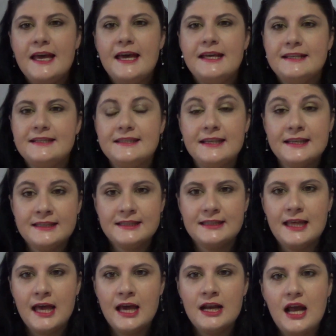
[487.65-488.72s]
and since
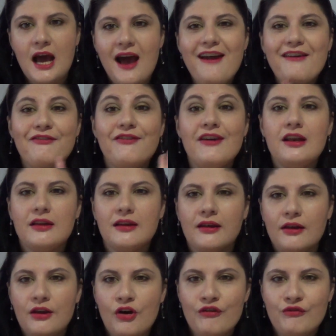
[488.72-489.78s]
then I fell
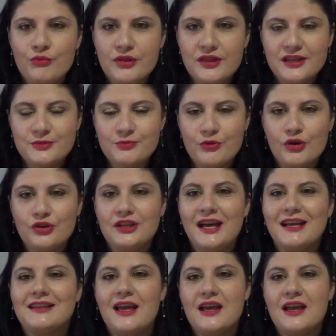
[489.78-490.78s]
in love with this product.